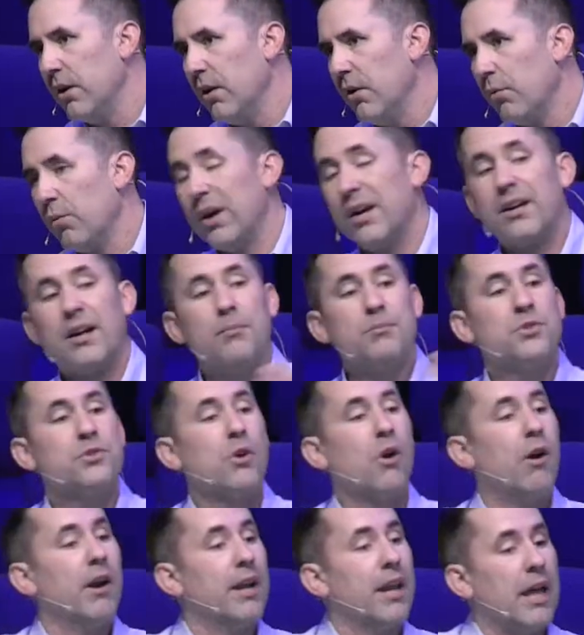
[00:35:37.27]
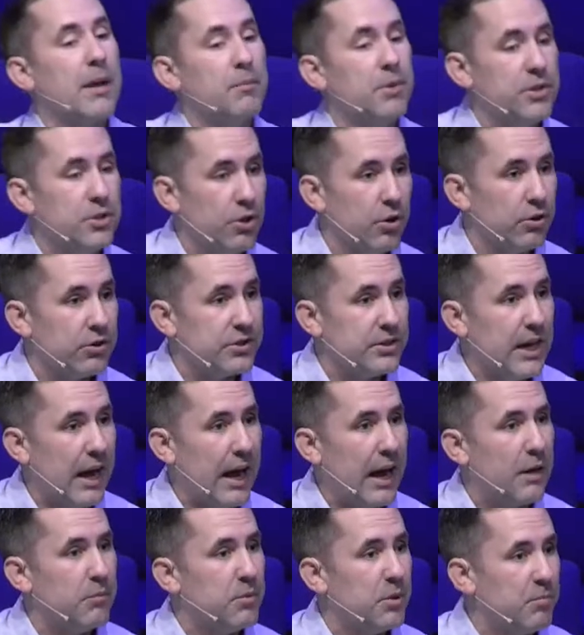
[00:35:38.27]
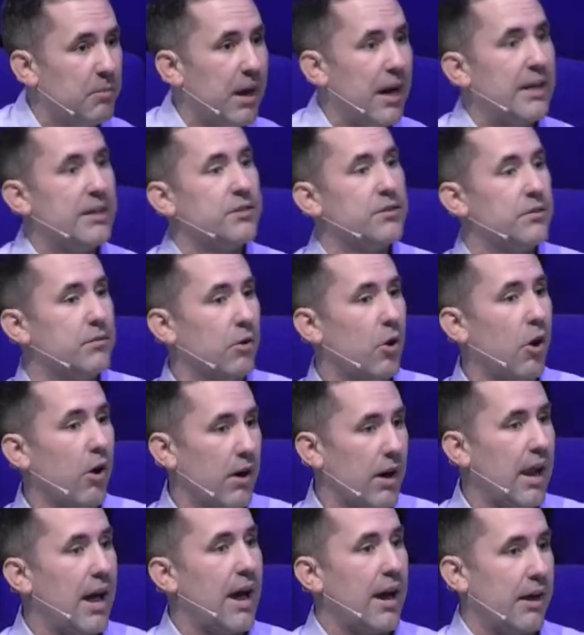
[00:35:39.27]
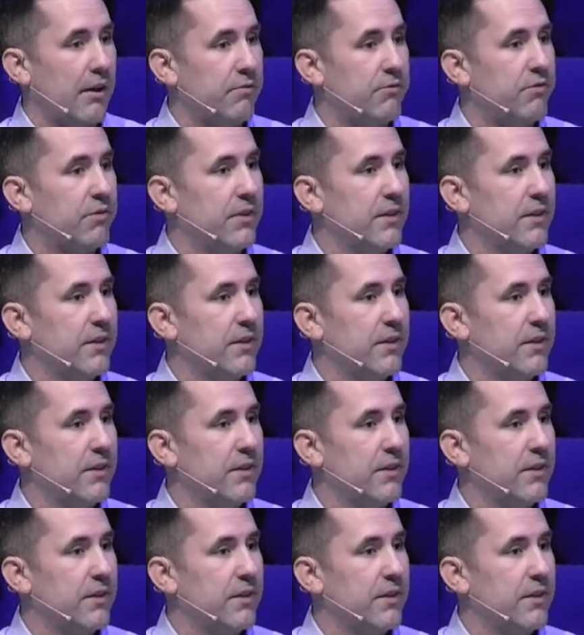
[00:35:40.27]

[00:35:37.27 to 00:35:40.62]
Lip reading: Well, I'm sorry, Laban, yours died, but mine are alive.